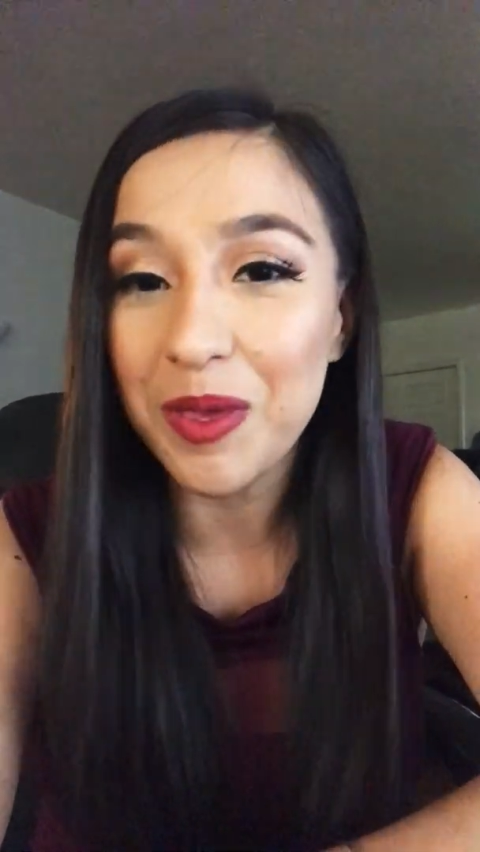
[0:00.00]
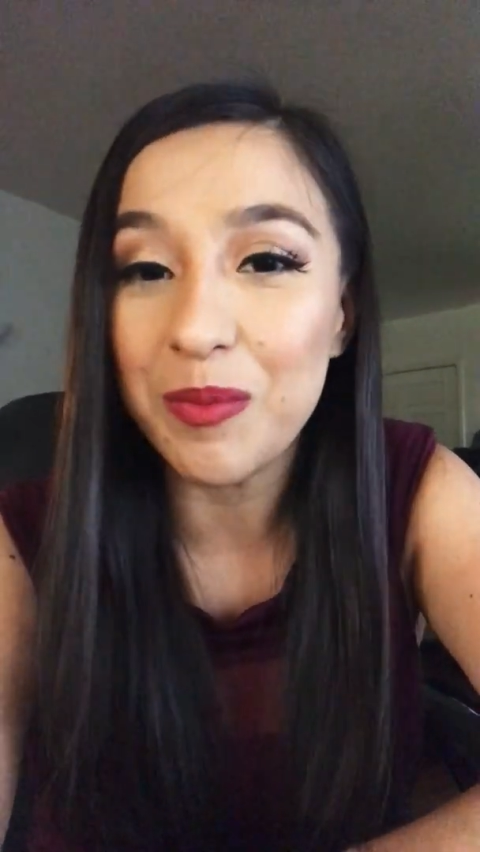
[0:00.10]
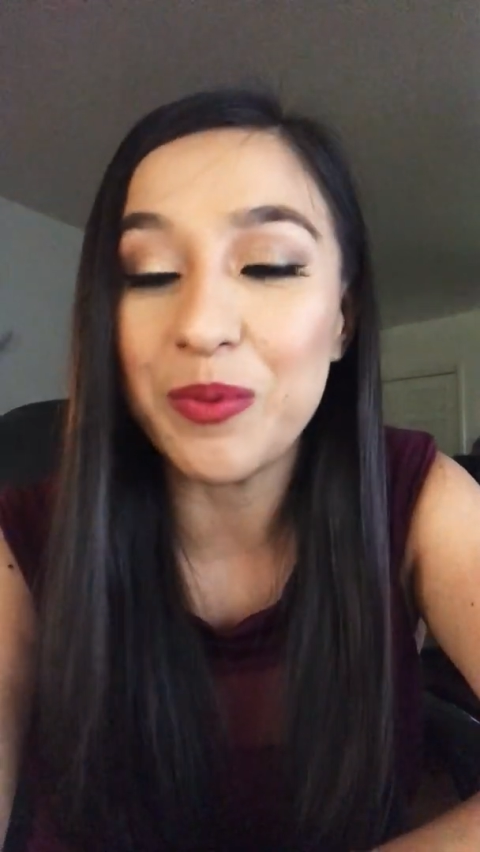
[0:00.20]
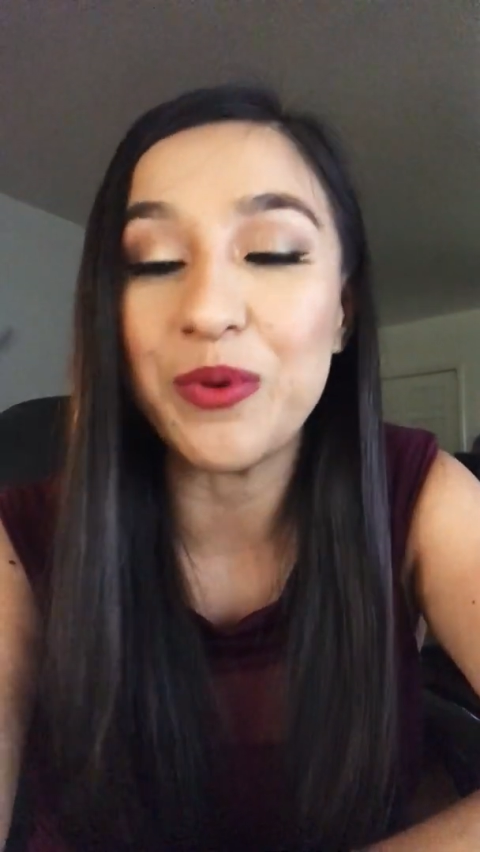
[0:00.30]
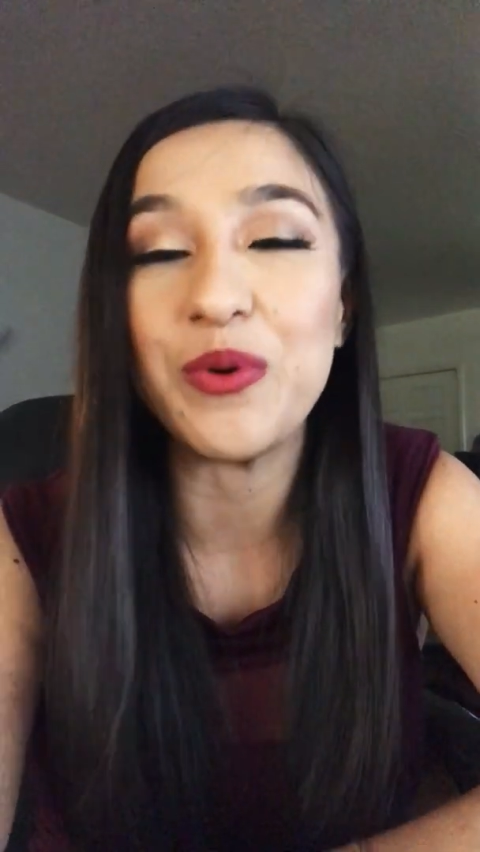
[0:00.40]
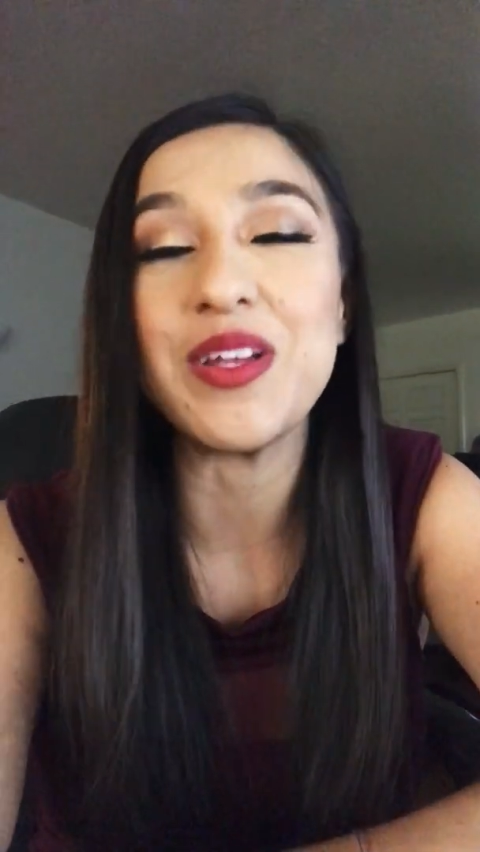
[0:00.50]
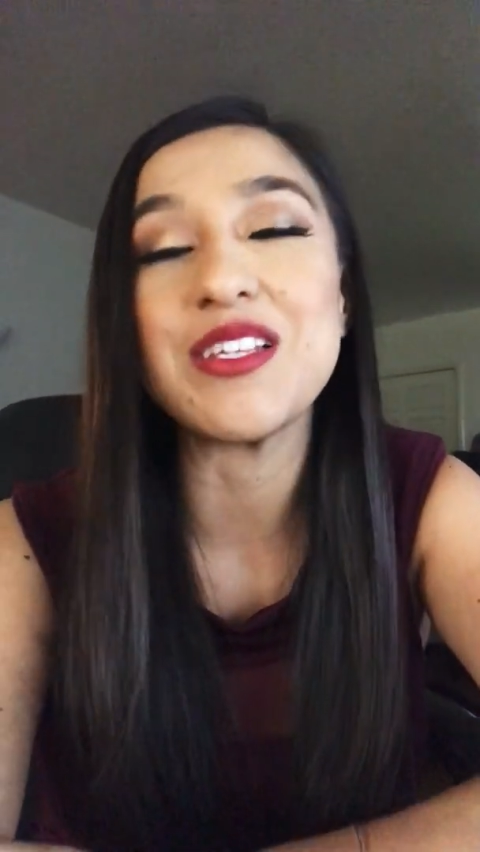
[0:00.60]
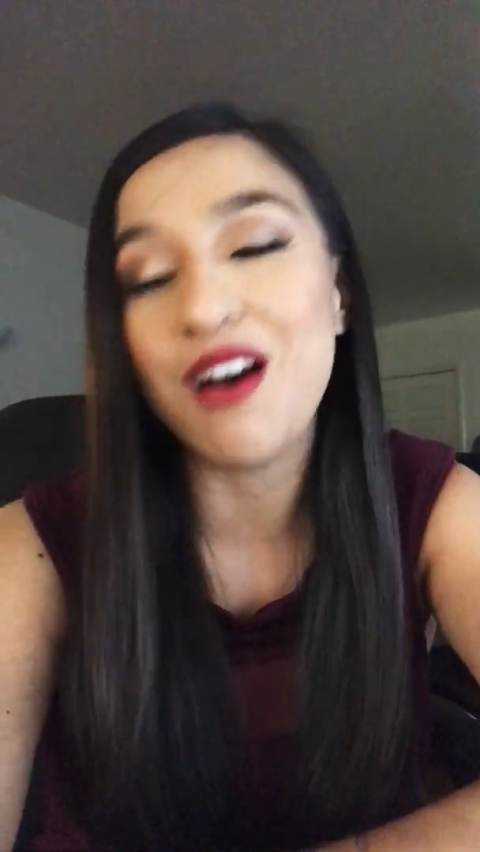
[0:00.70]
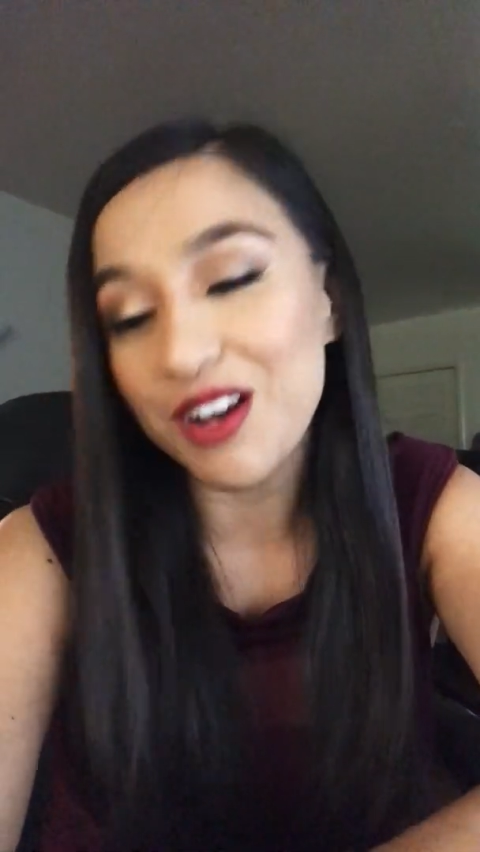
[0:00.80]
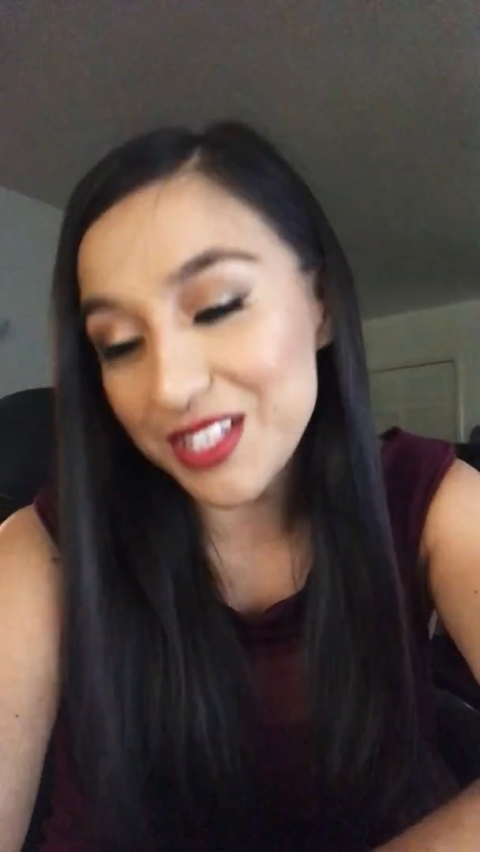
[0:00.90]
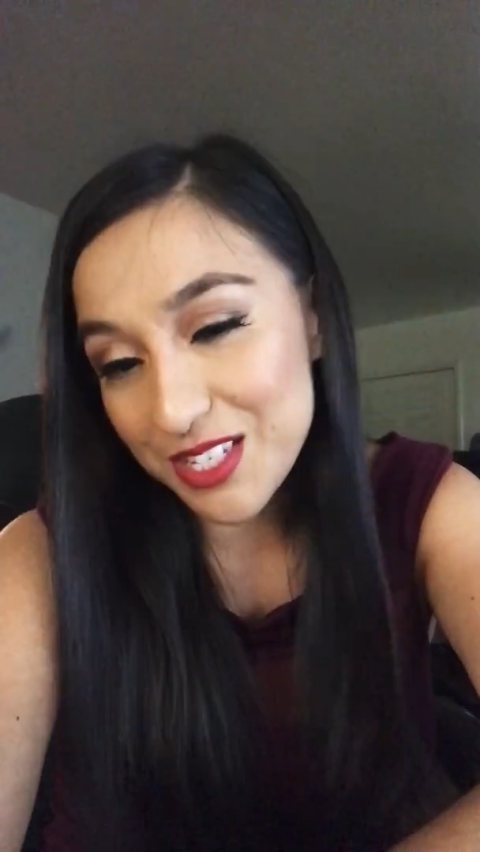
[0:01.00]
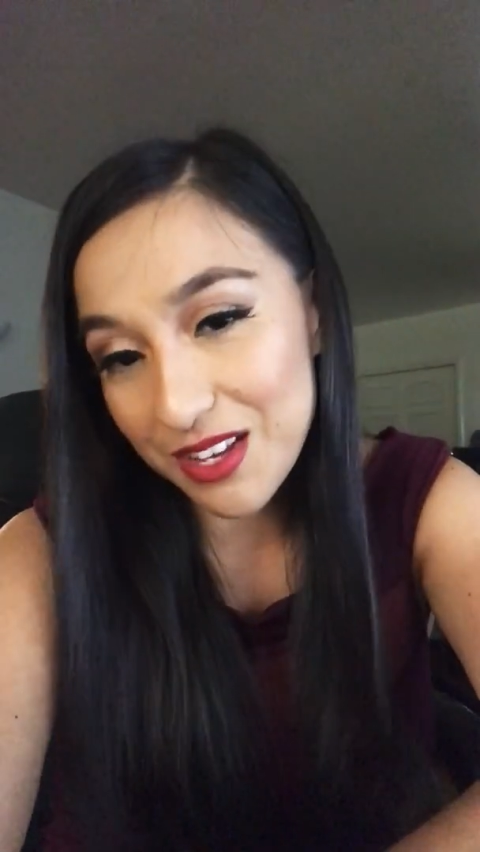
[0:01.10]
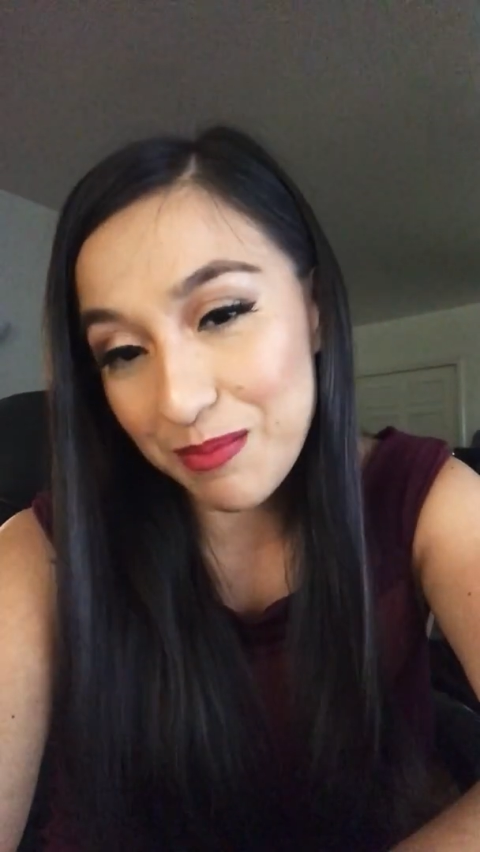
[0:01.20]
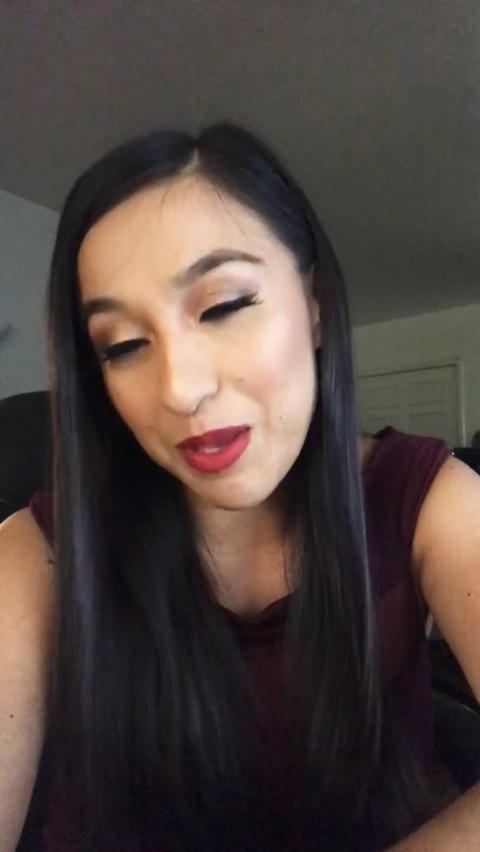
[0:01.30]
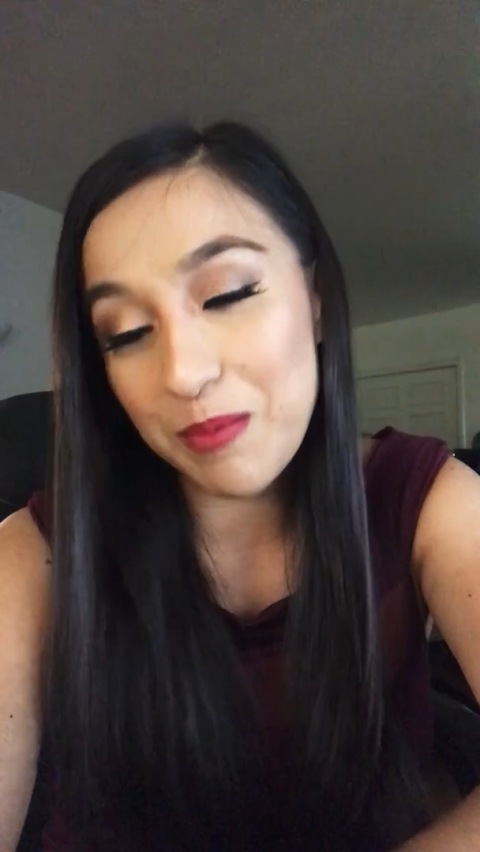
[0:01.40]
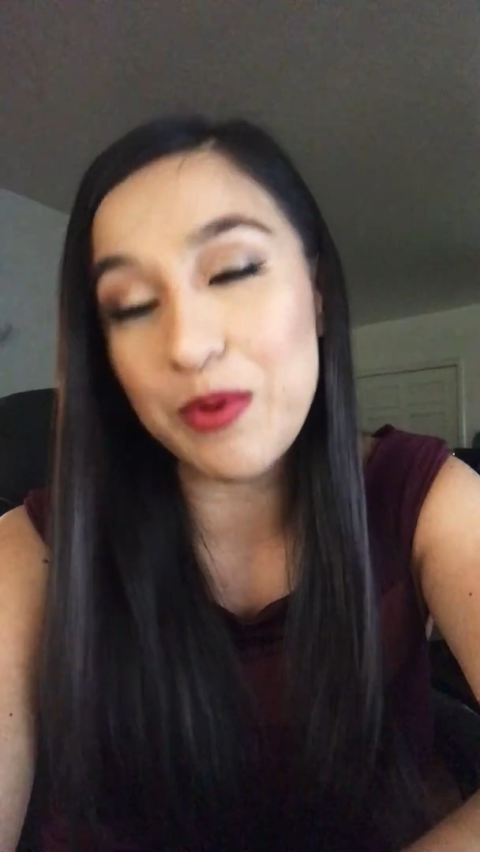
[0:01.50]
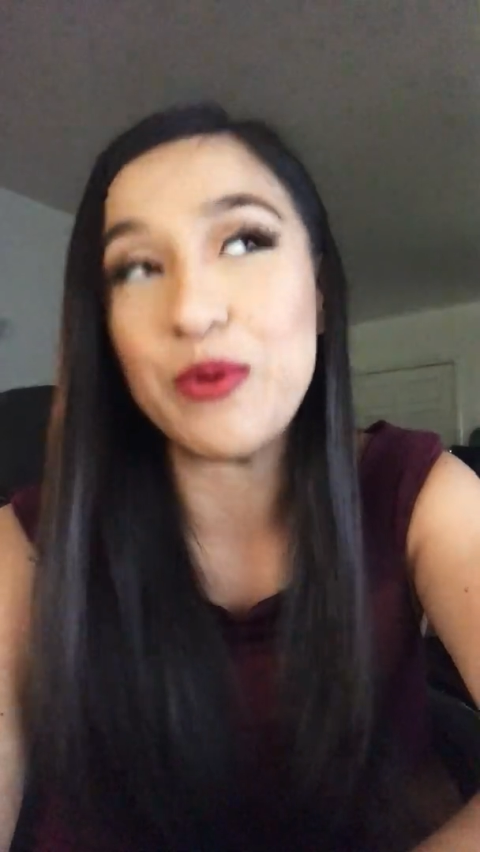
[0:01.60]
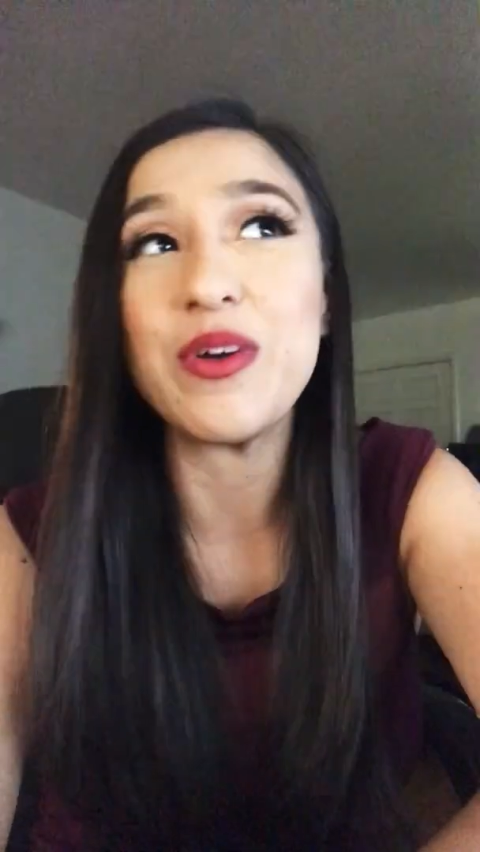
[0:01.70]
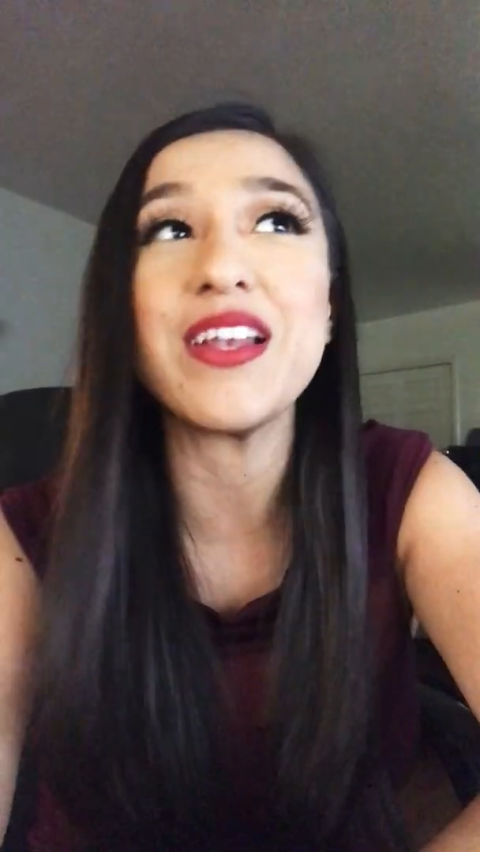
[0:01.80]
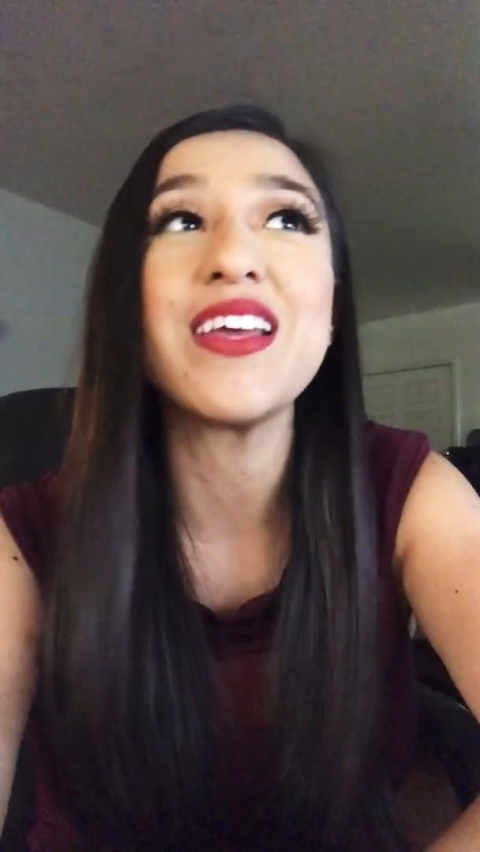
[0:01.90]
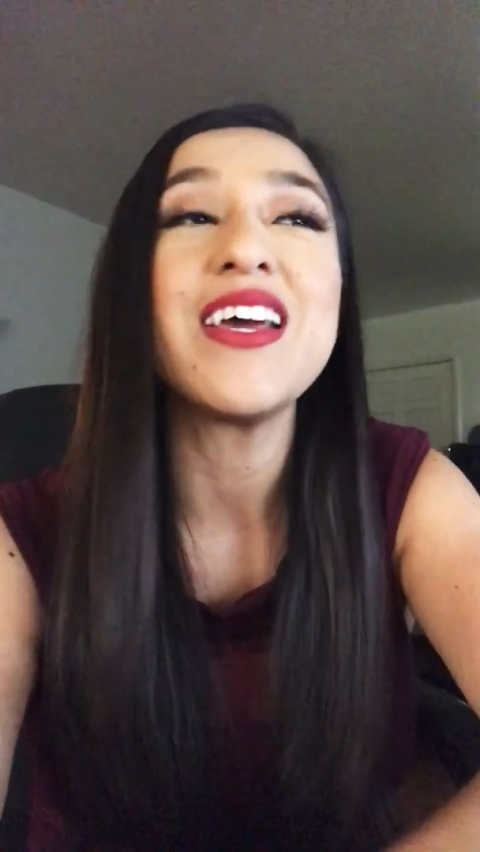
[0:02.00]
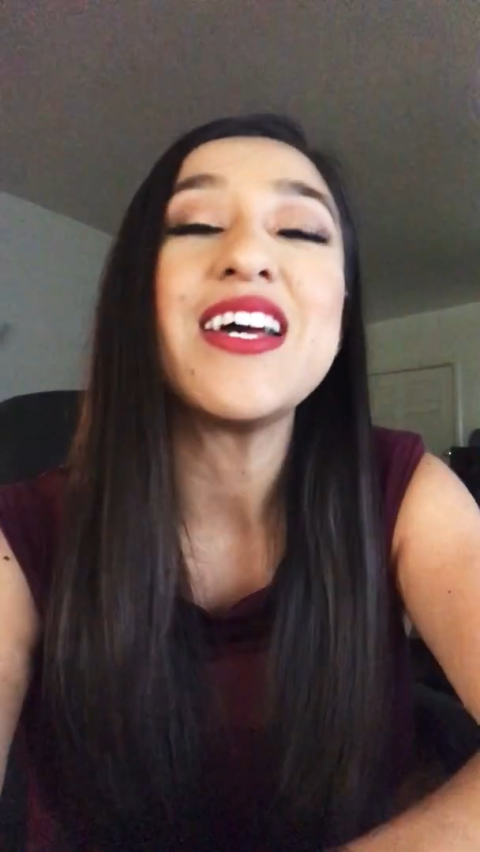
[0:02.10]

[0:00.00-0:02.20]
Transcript: people and talking to people and